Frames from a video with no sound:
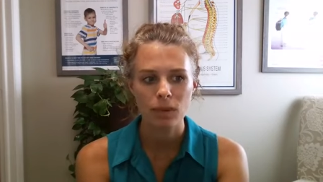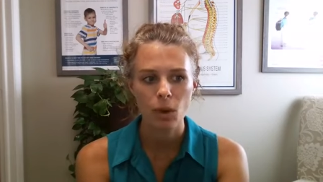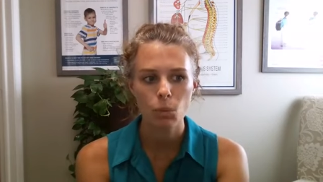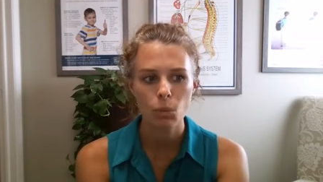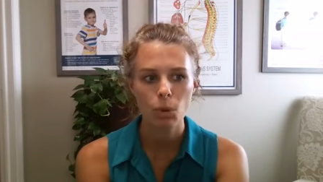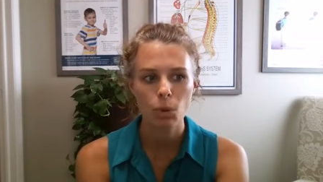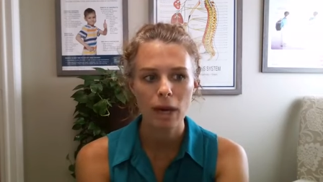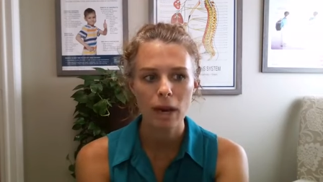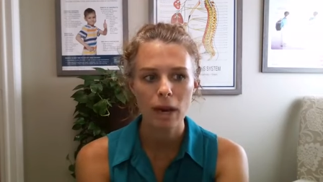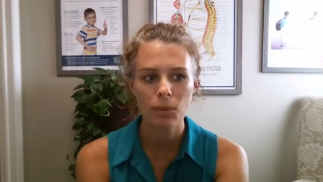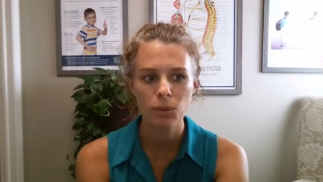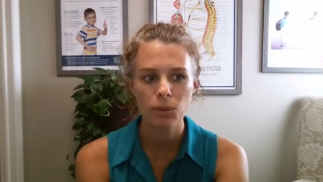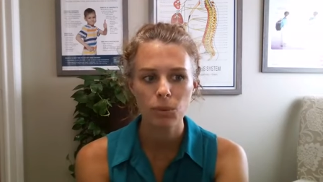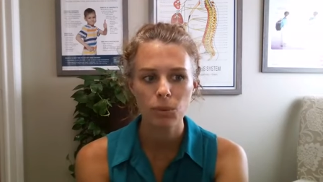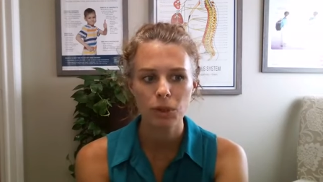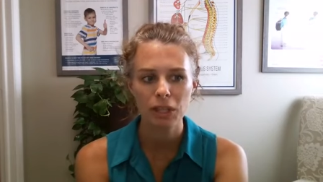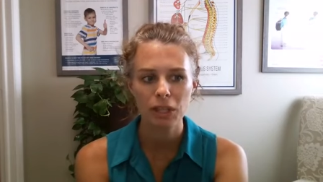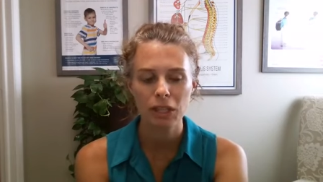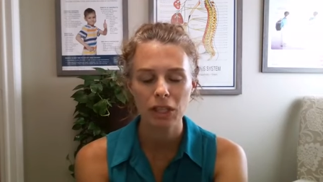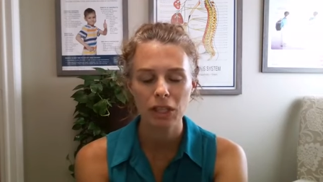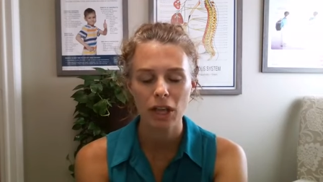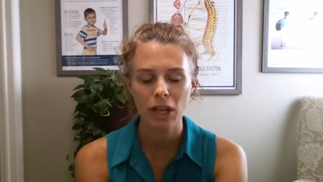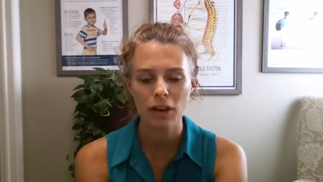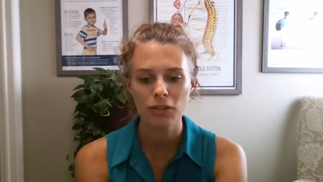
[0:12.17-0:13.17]
what I would
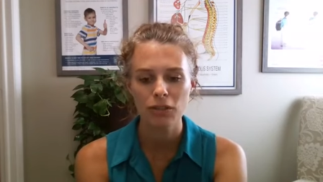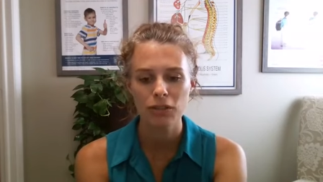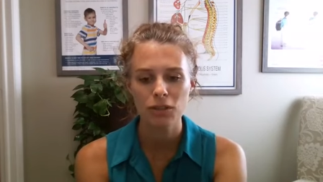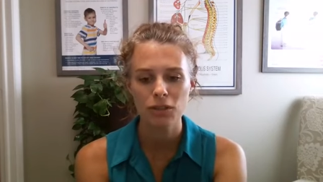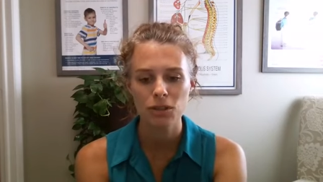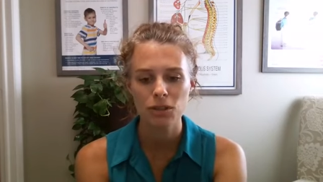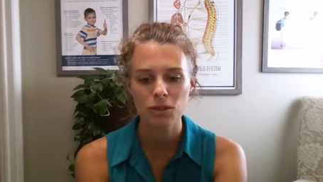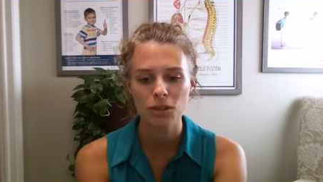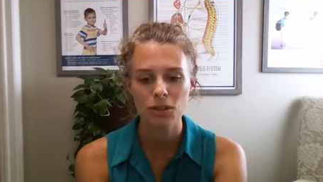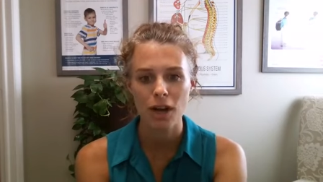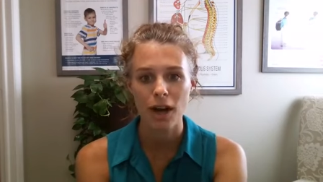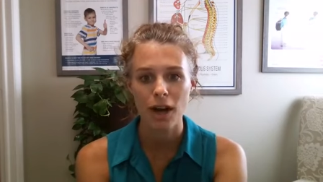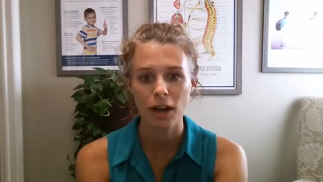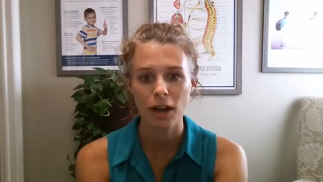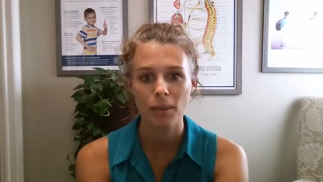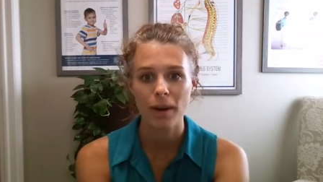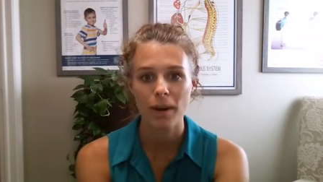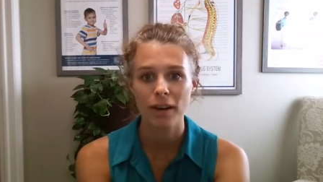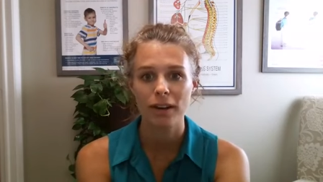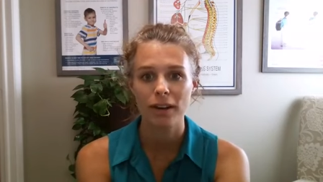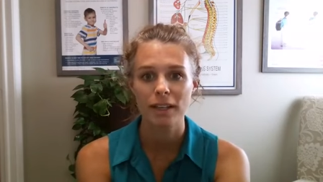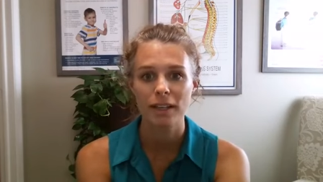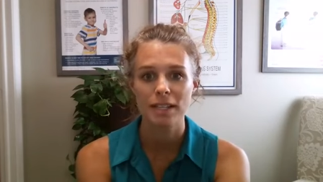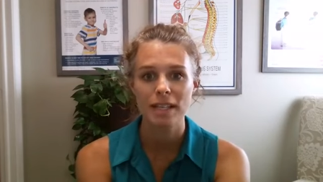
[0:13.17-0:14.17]
really love to talk
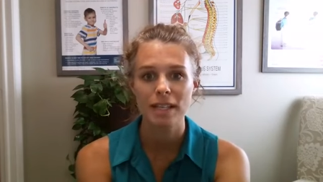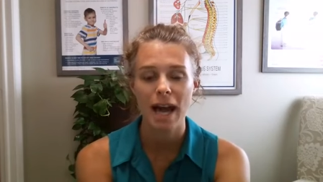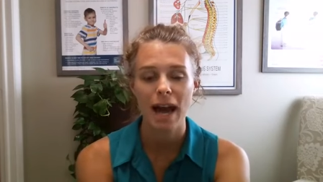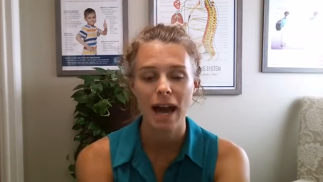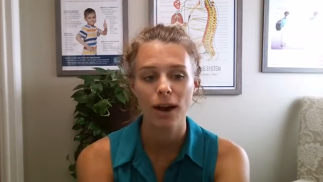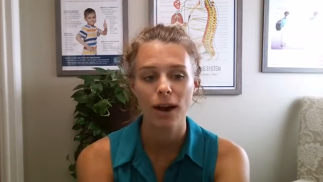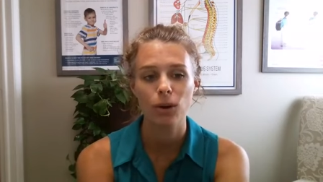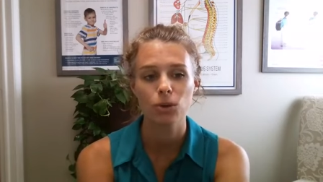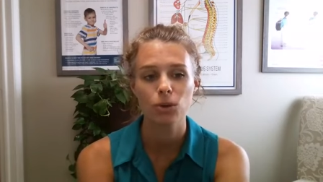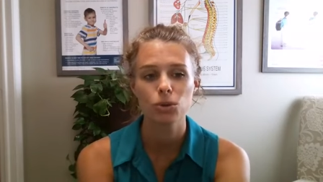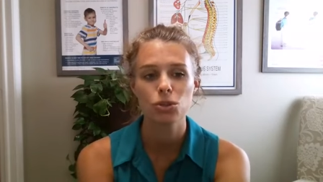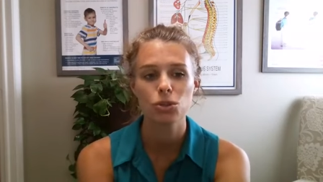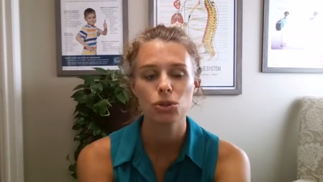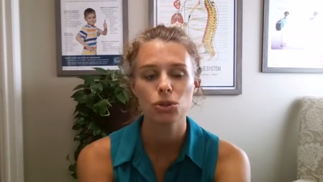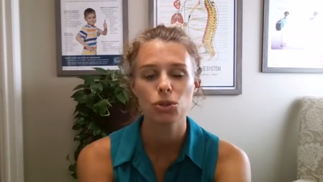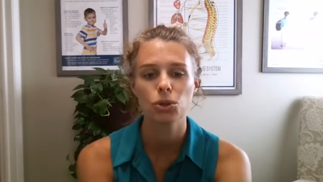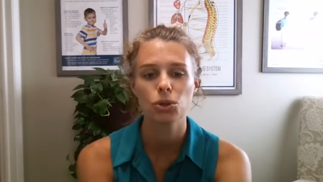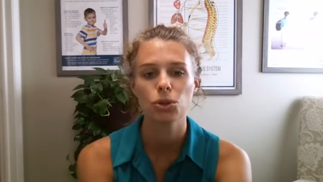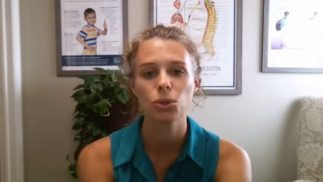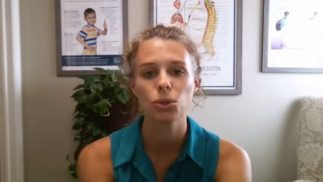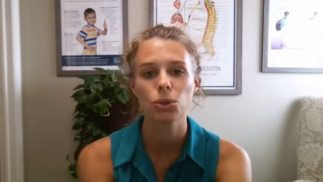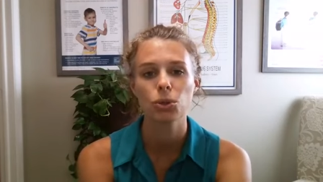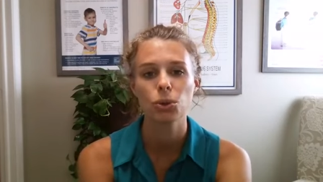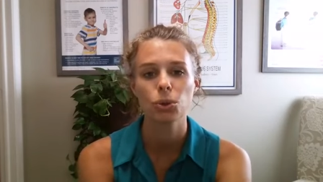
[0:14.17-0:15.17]
about is how
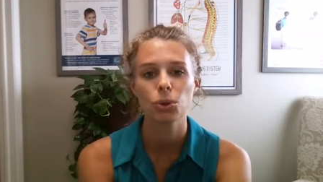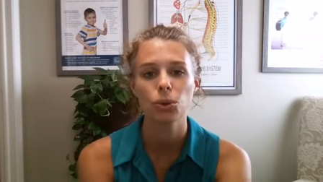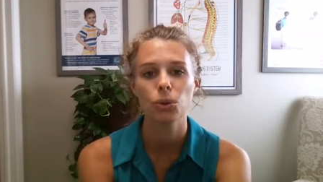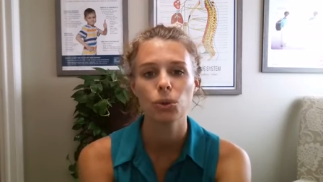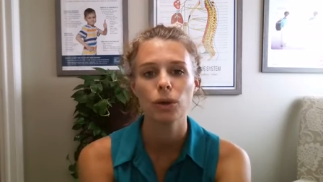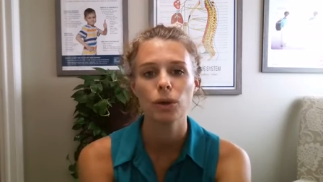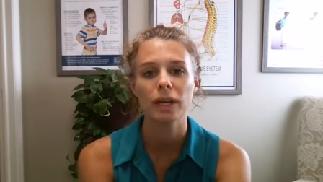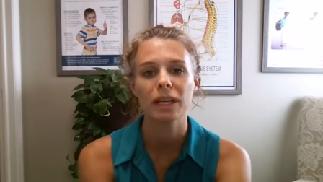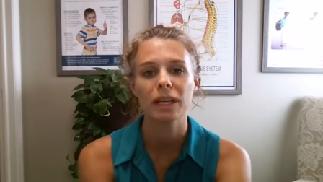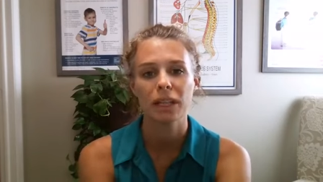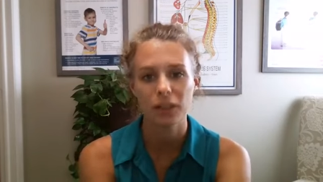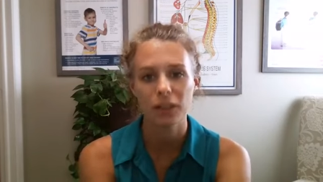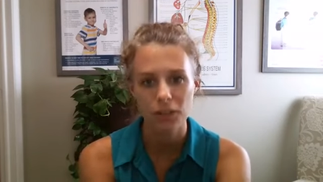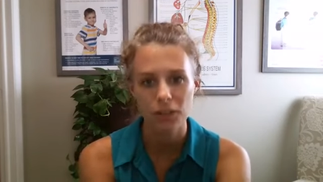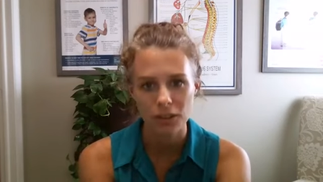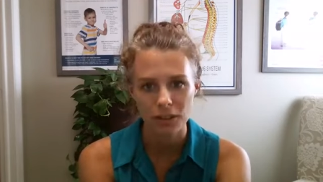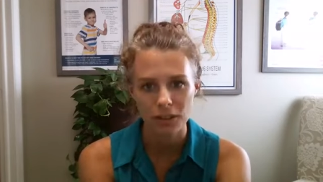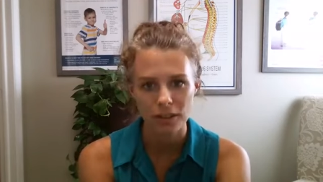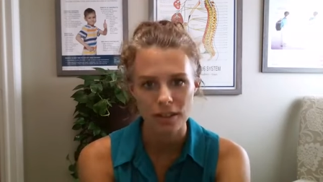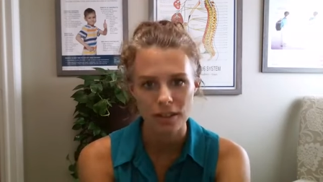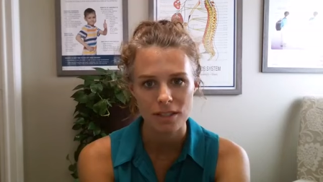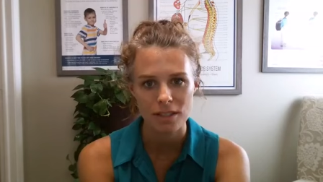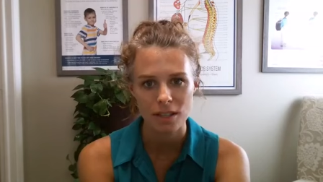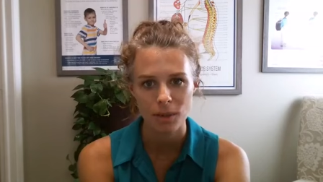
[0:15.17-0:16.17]
to
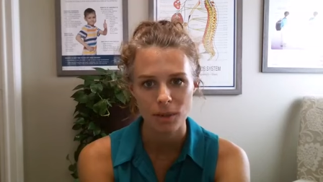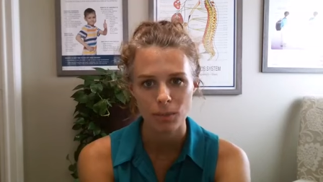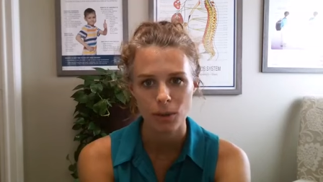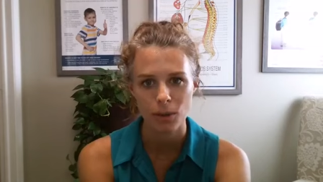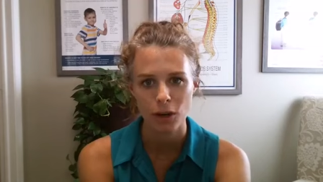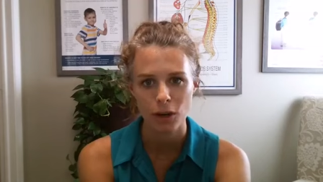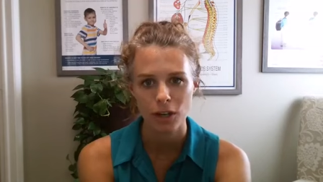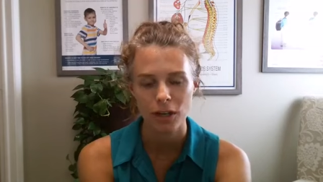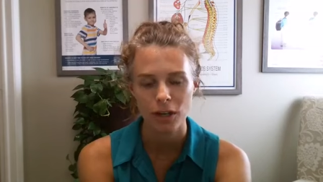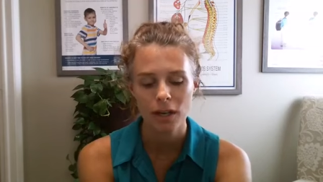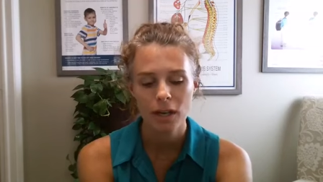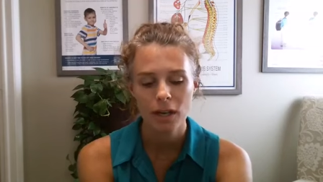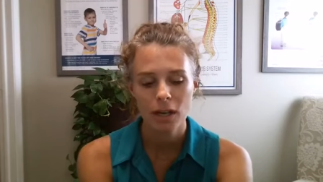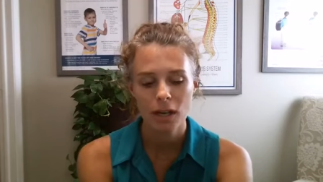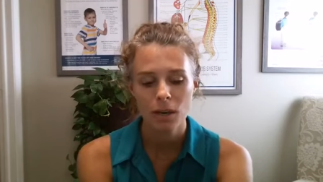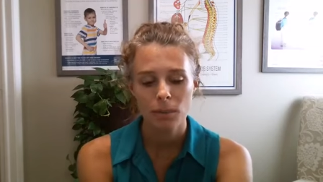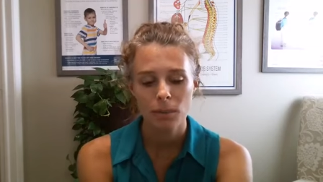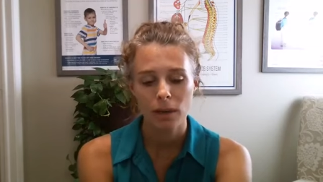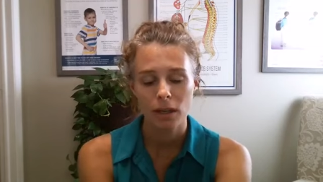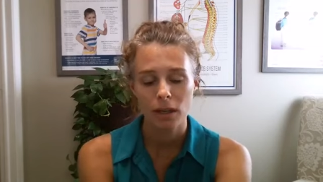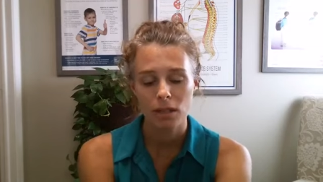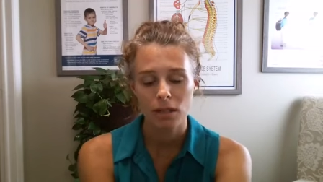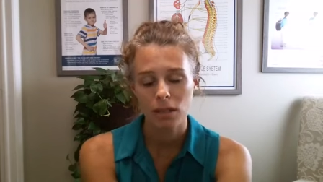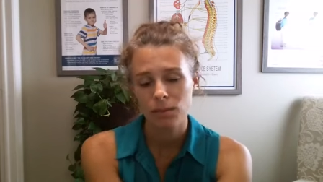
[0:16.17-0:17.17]
heal a sunburn
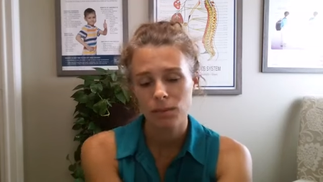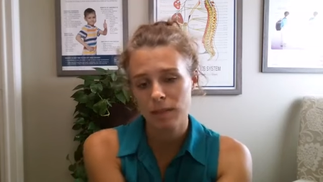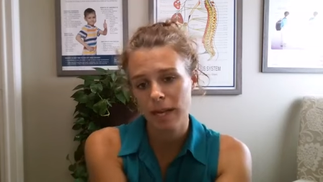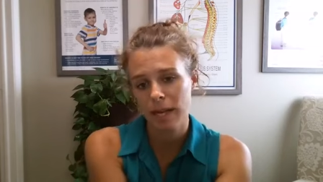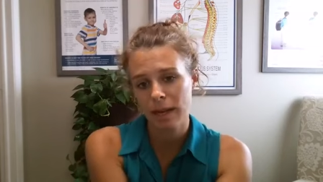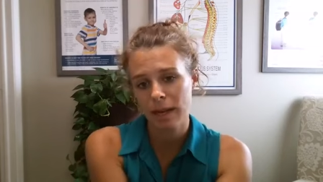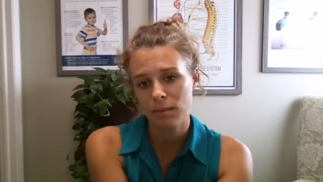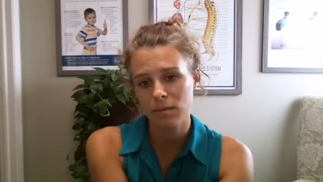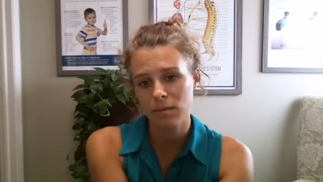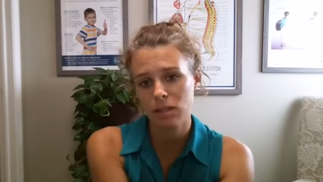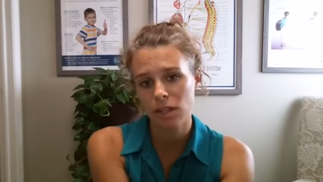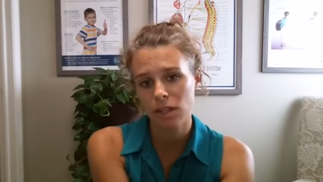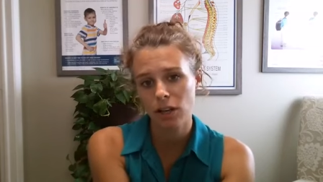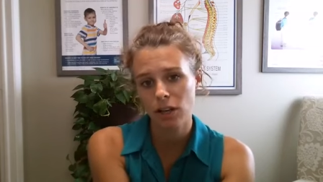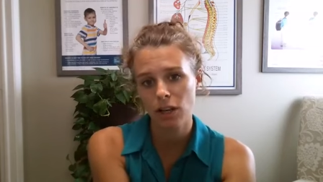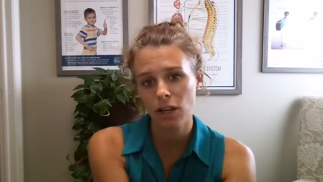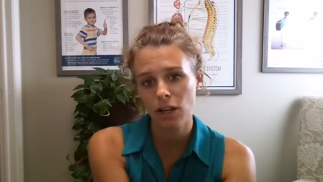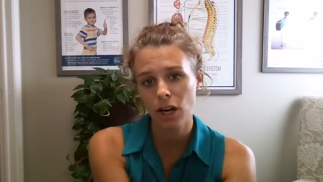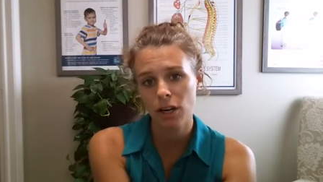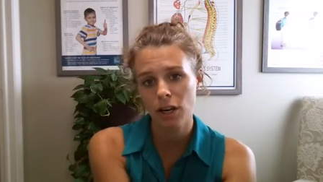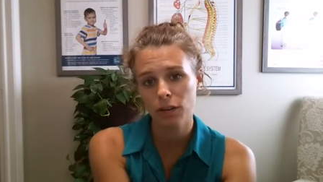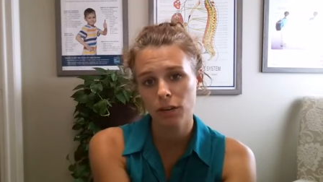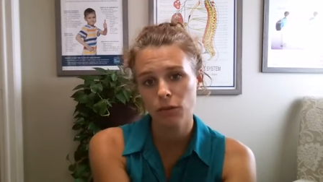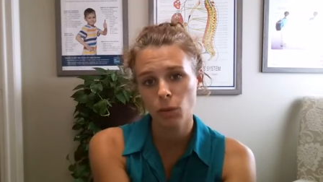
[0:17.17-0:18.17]
because sometimes they're
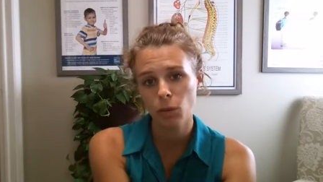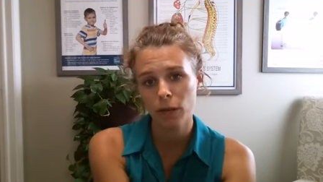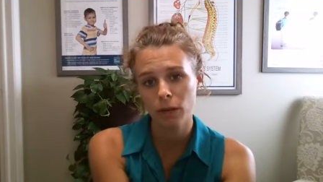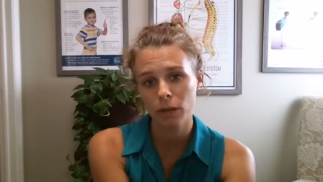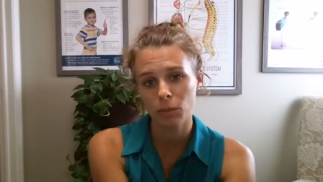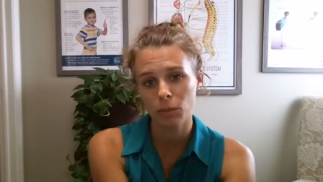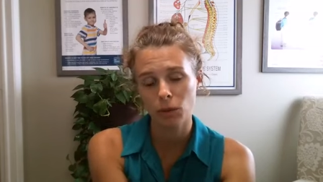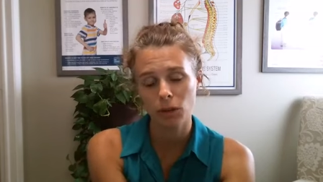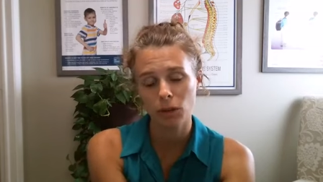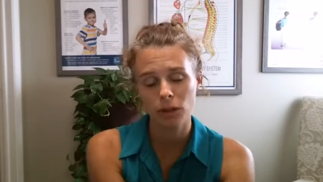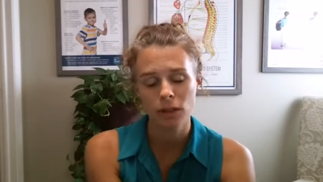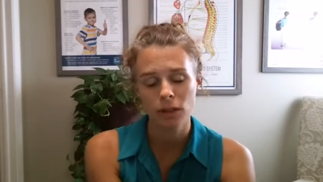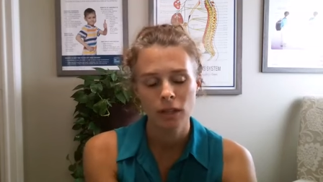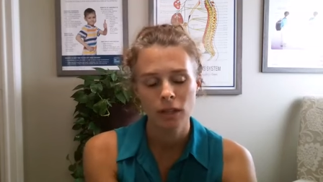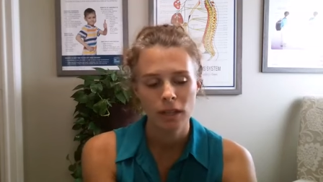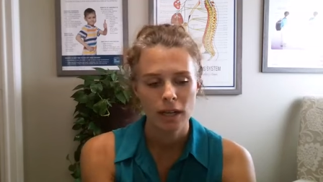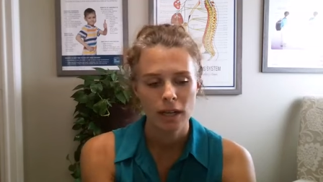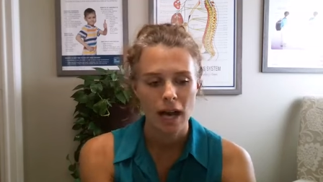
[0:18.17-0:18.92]
unavoidable.